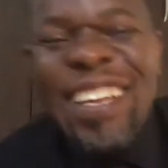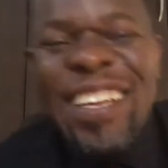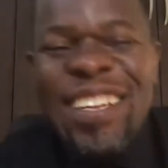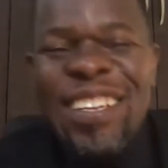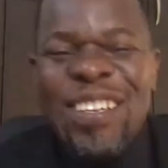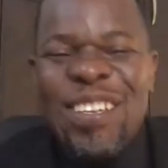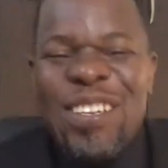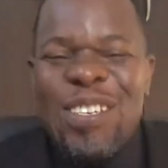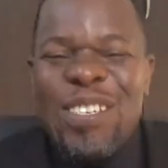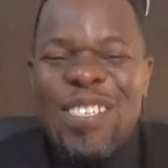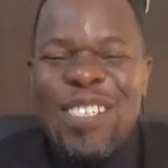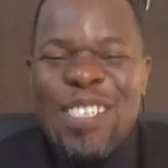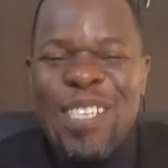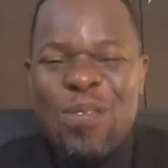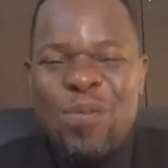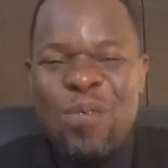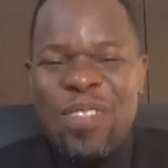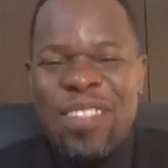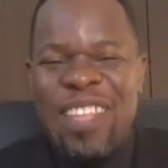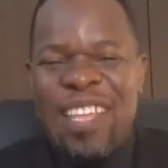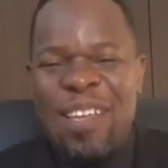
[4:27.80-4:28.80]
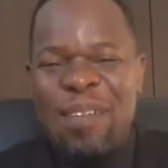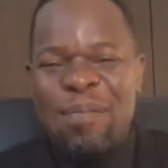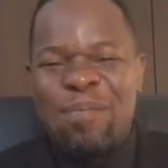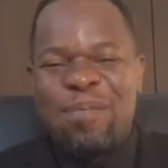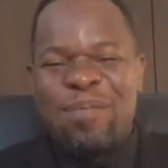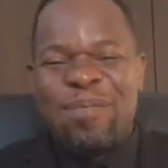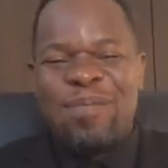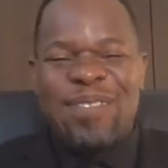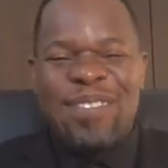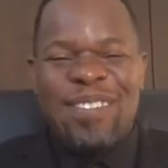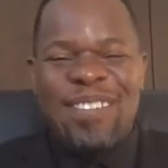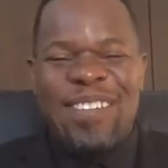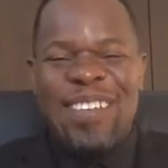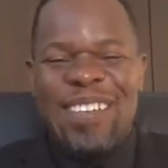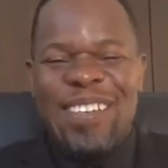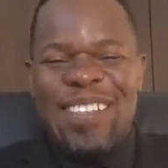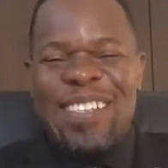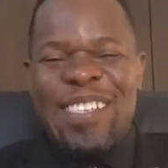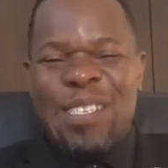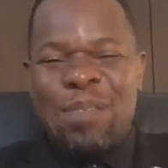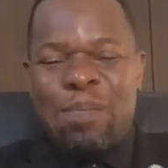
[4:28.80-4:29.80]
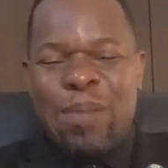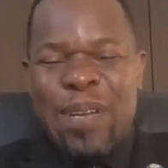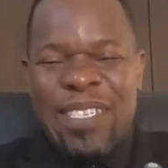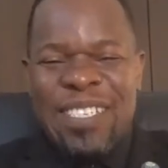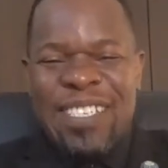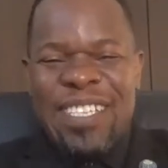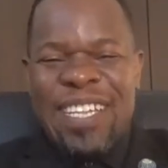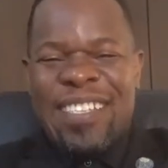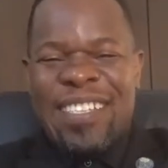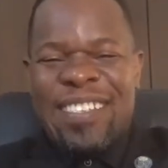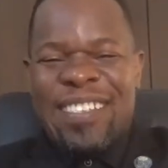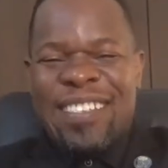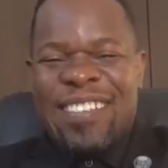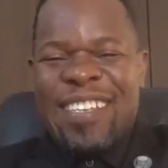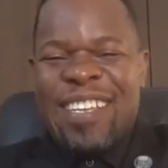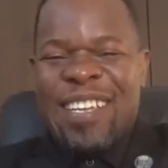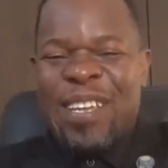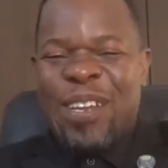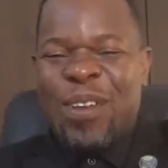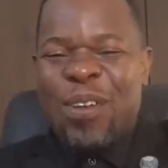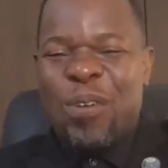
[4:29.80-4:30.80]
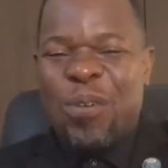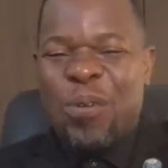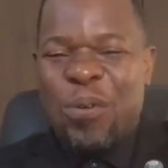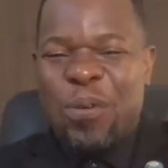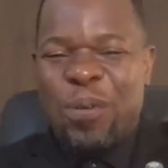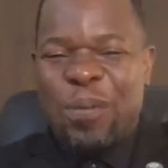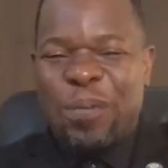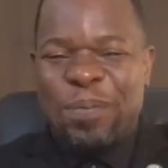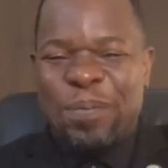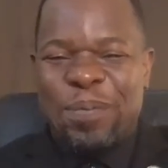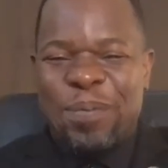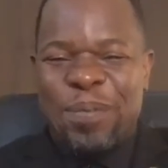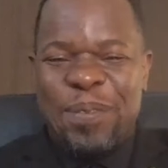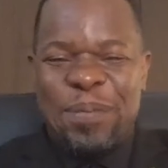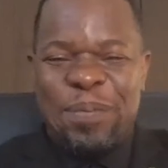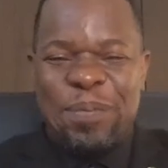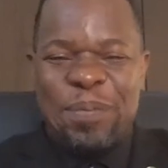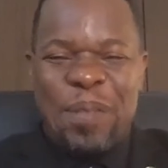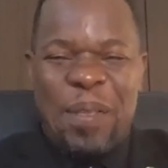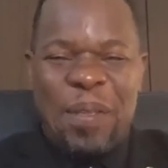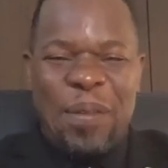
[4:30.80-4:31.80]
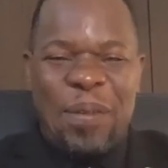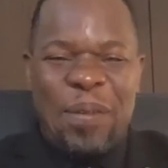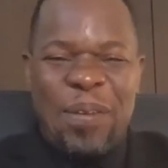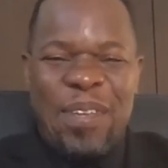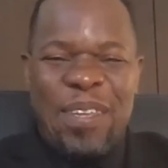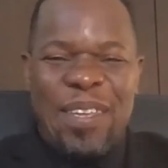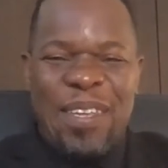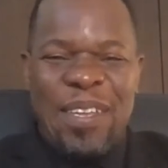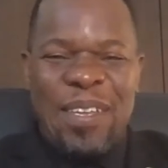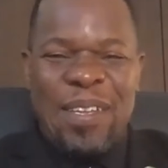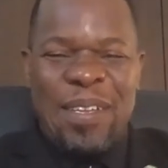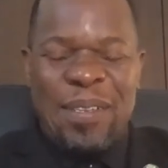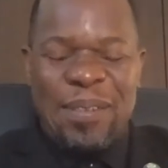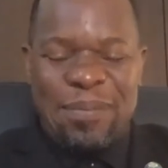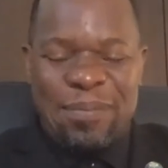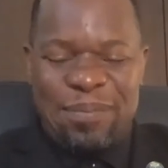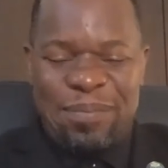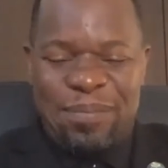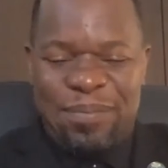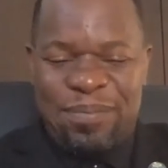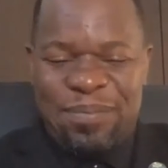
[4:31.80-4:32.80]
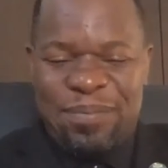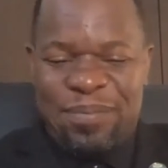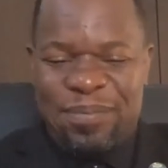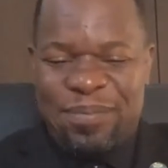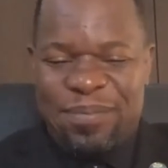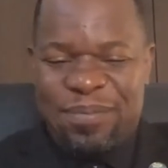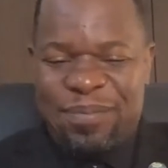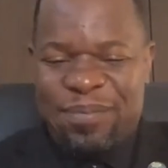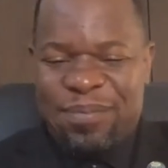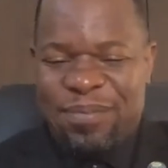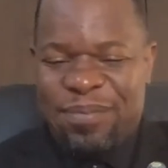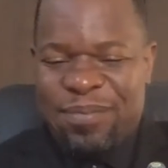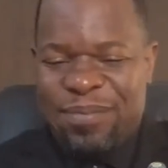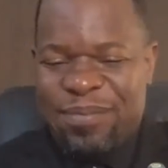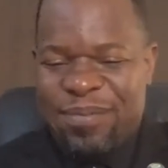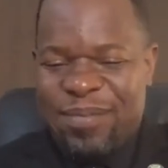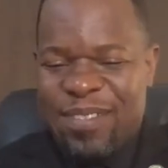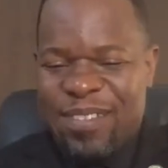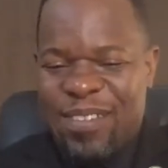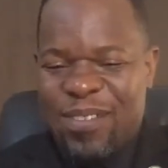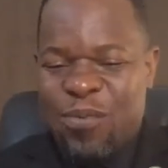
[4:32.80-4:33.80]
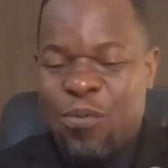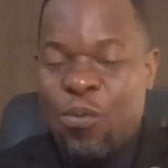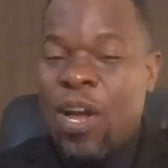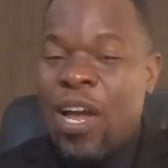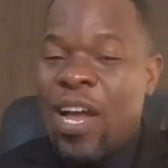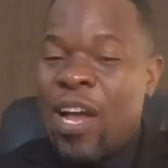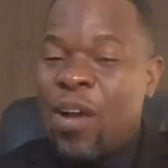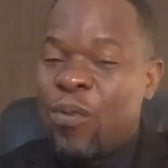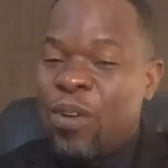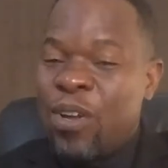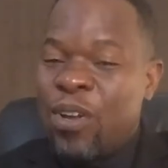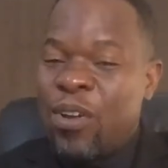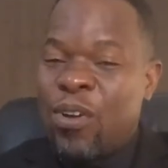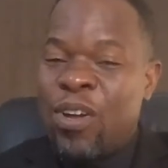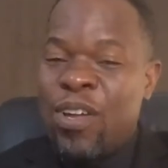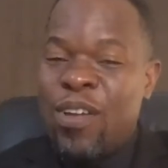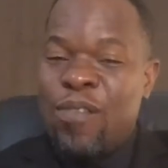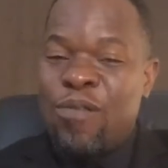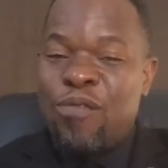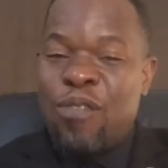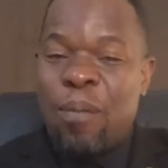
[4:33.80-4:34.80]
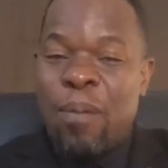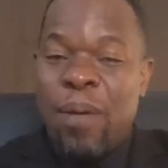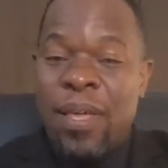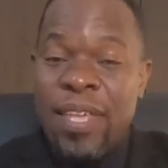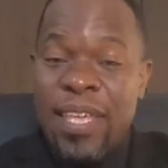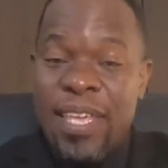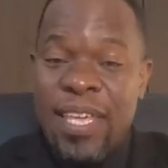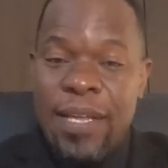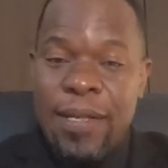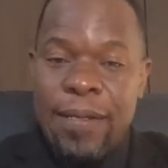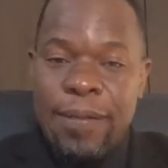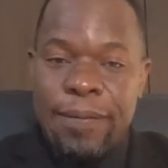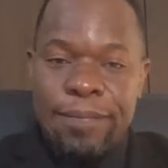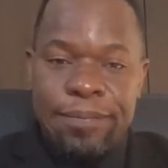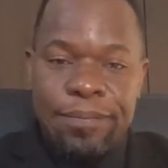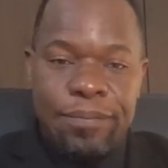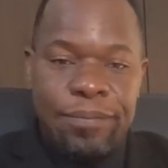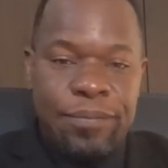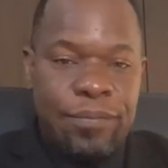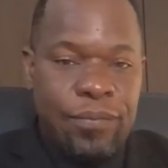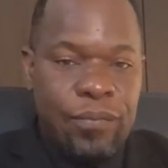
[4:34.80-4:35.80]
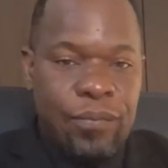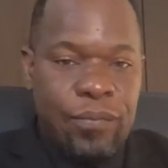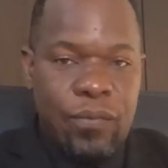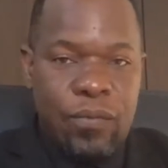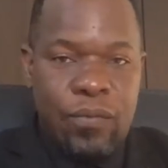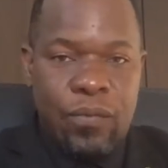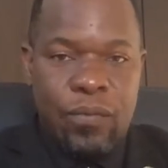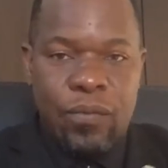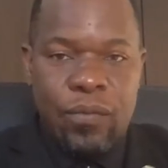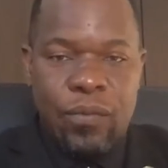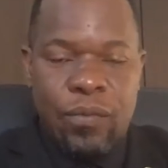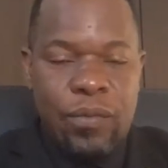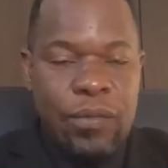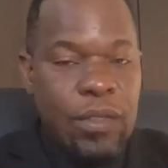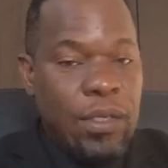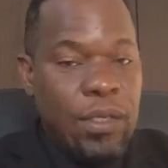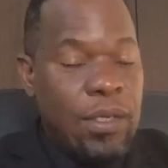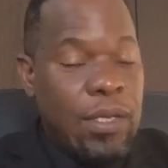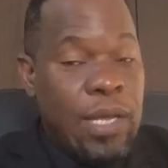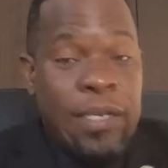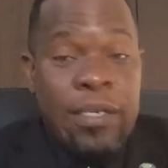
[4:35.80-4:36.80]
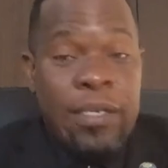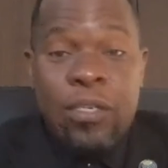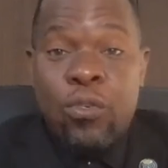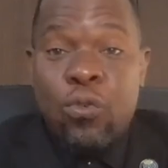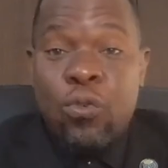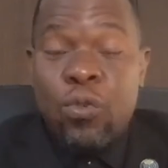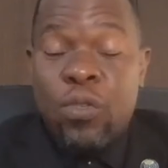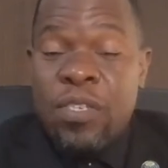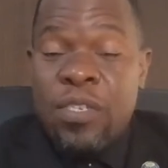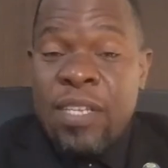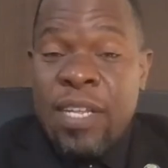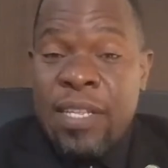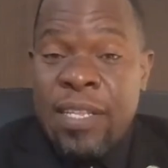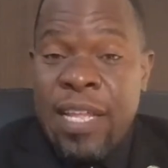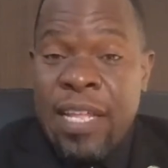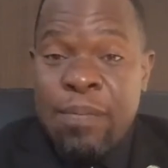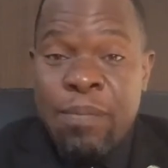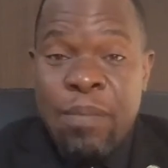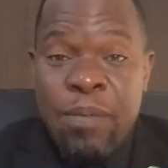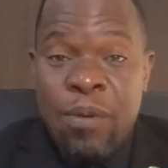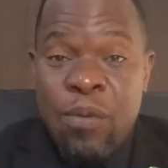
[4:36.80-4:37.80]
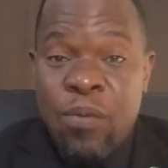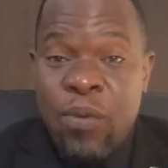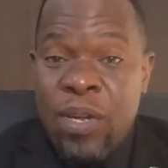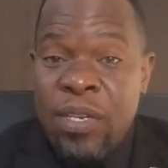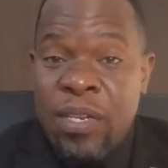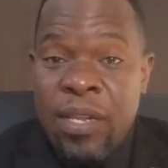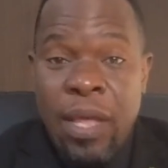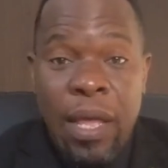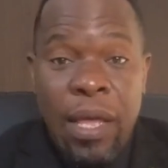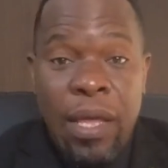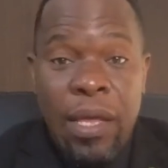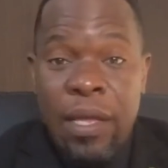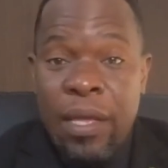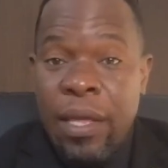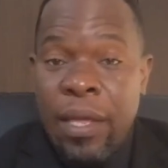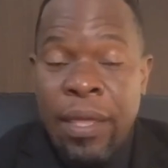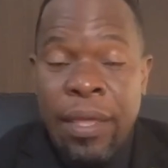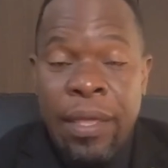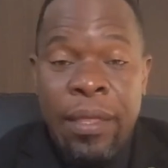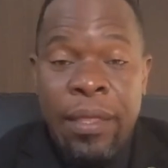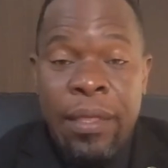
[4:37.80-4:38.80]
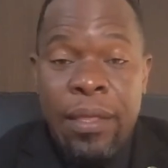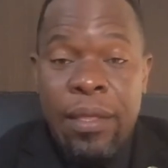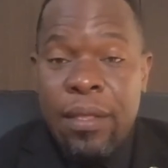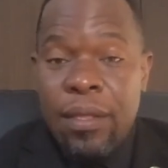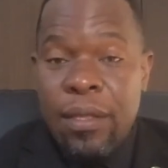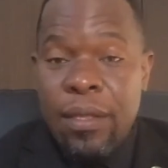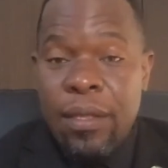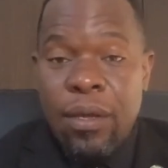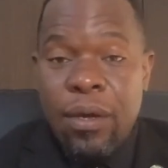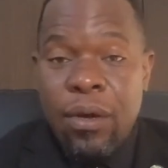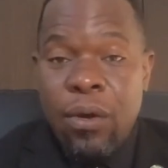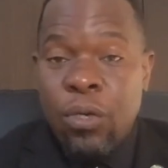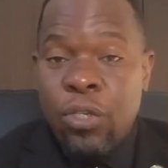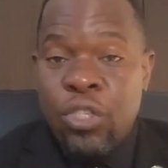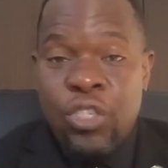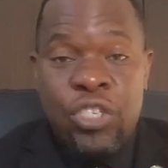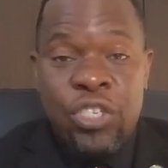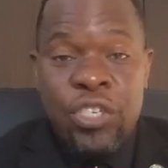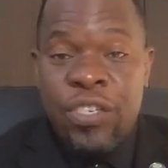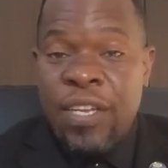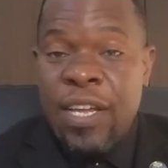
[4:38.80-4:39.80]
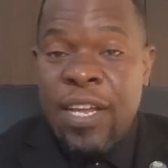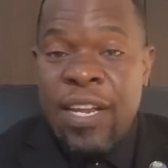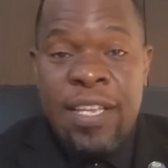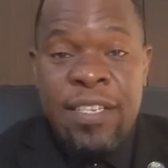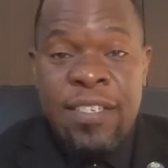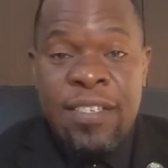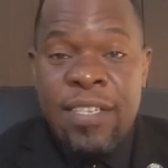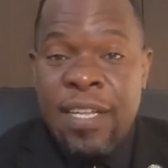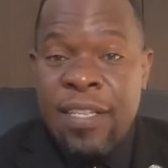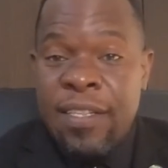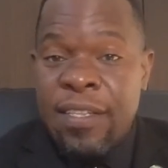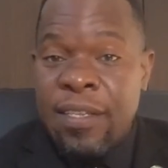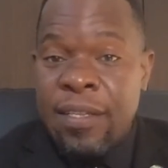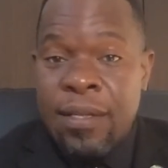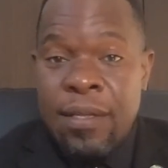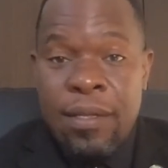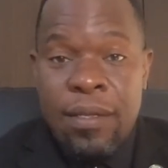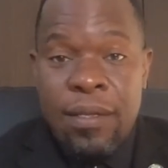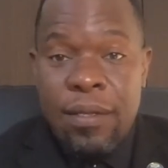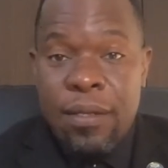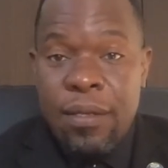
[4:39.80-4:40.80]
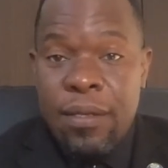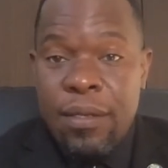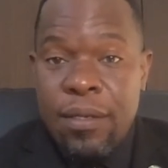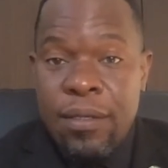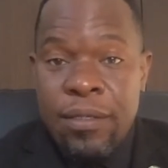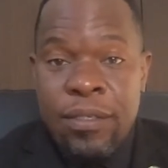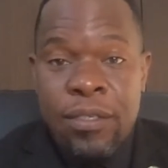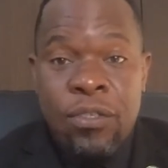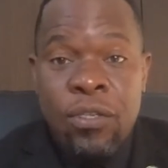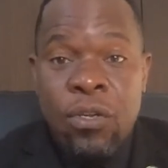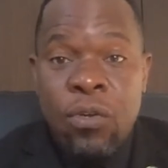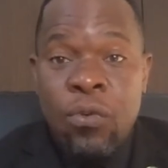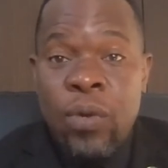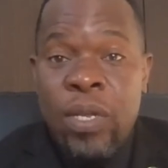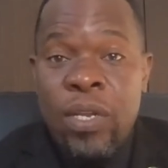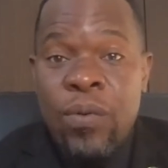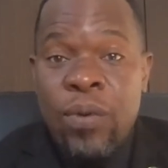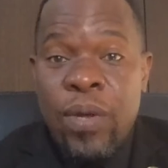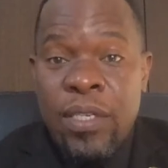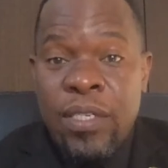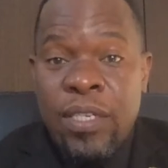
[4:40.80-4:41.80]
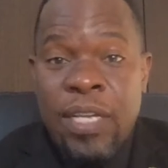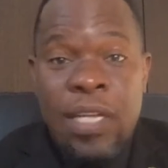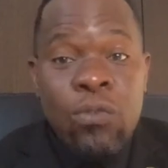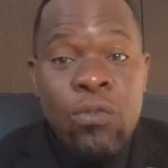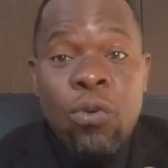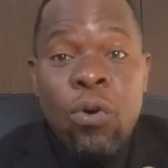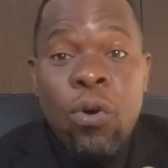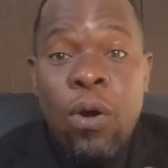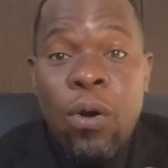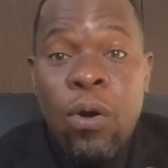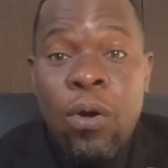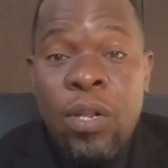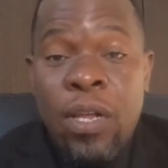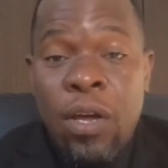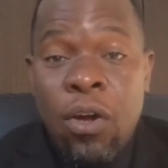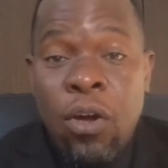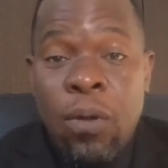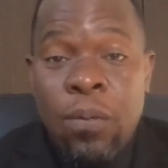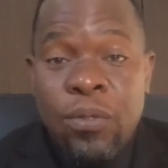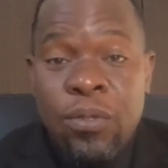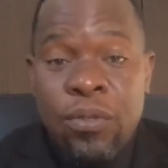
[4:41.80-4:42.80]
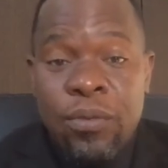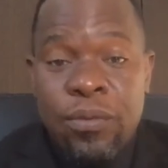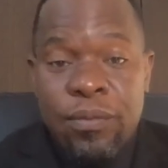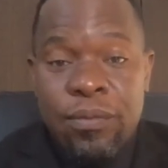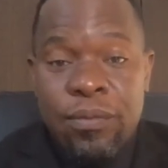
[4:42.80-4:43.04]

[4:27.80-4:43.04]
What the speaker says: You sit with this party that is saying no. Okay, where are we going from here? And the truth is that may be when he or she realizes that she's not going anywhere. She has no other option.